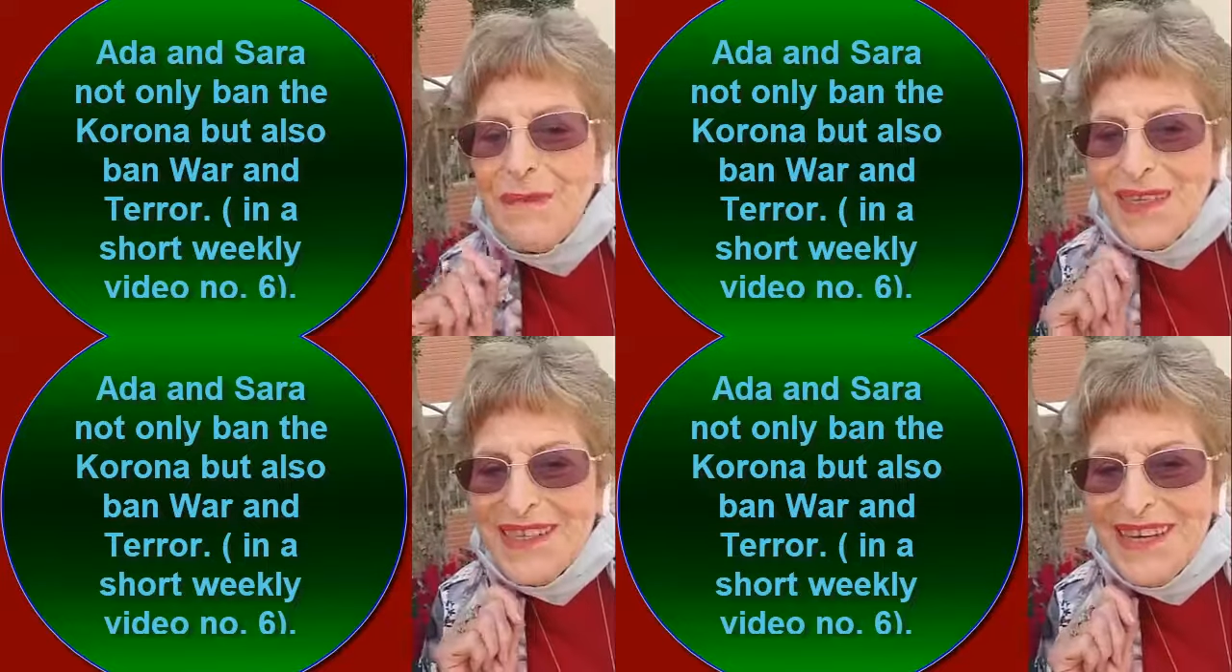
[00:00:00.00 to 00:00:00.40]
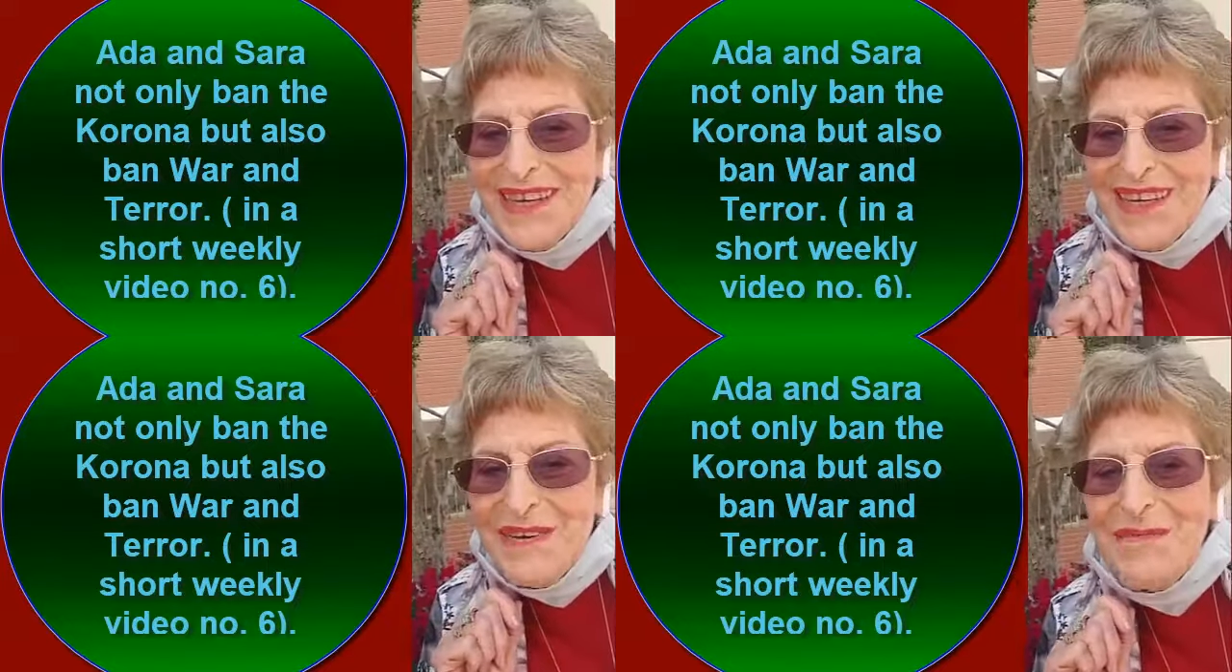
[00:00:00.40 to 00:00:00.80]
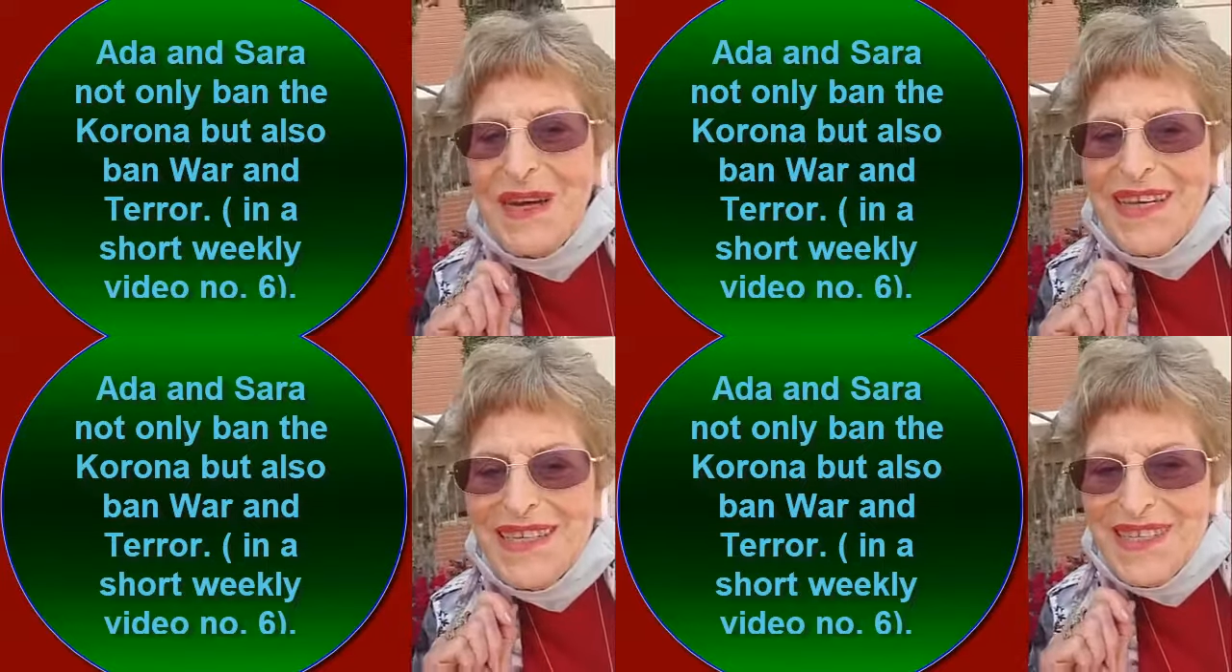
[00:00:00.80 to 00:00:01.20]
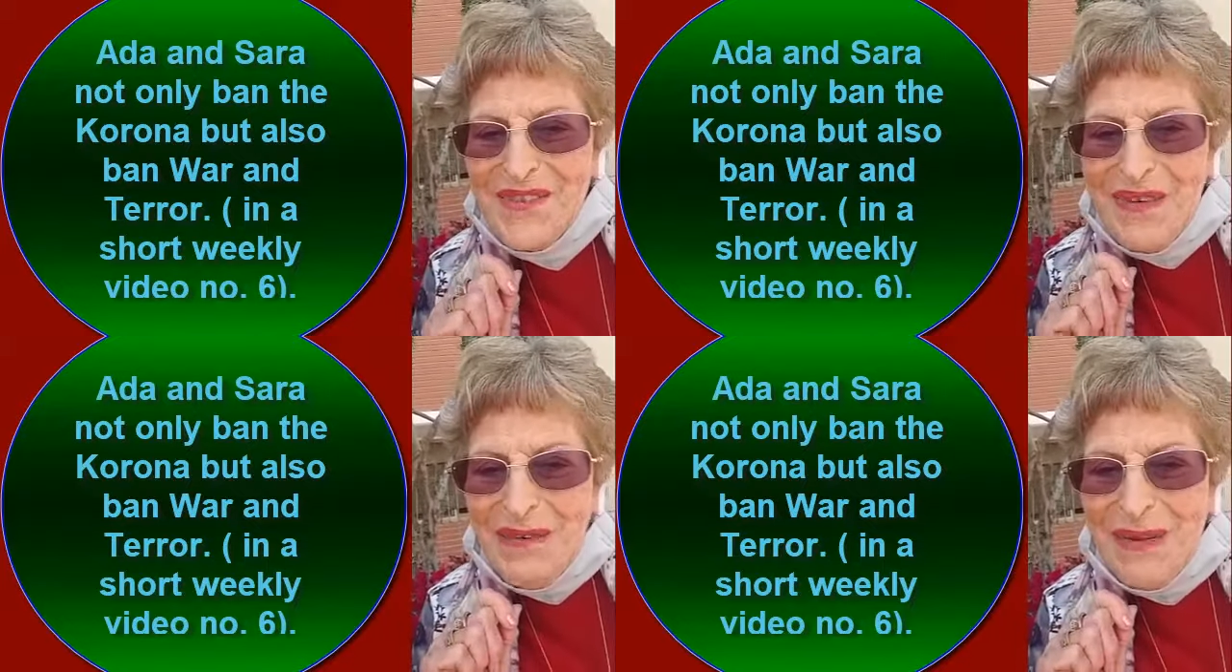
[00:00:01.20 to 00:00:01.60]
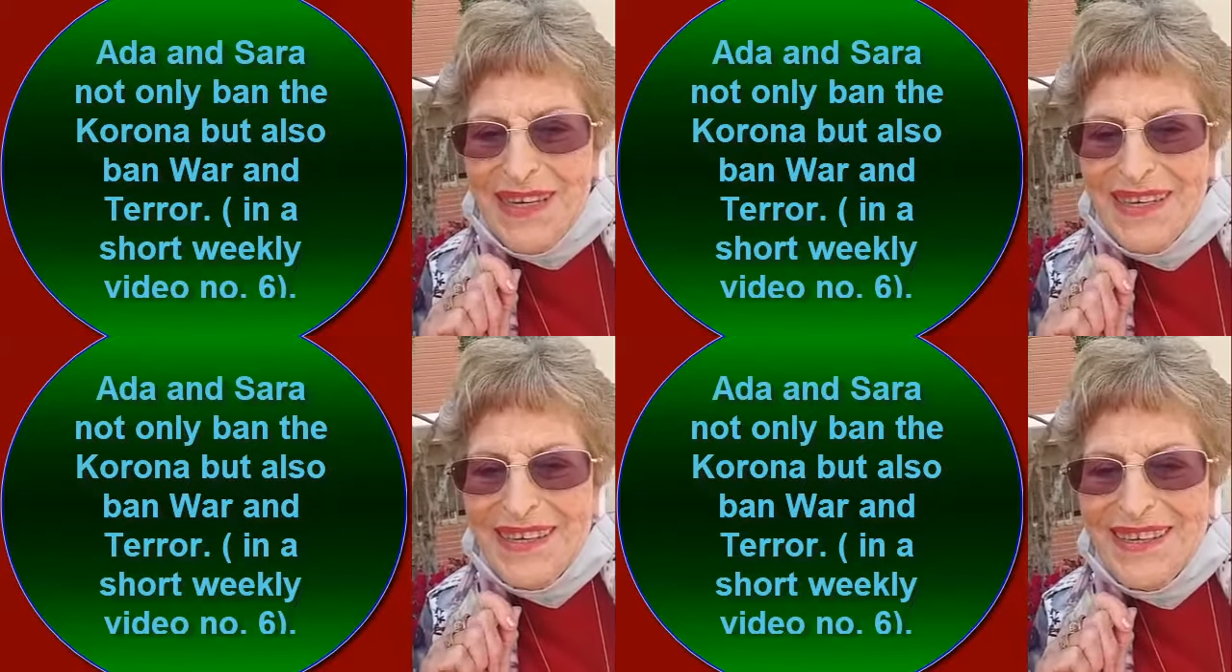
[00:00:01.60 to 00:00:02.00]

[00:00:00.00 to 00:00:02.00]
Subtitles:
might kill him and his family.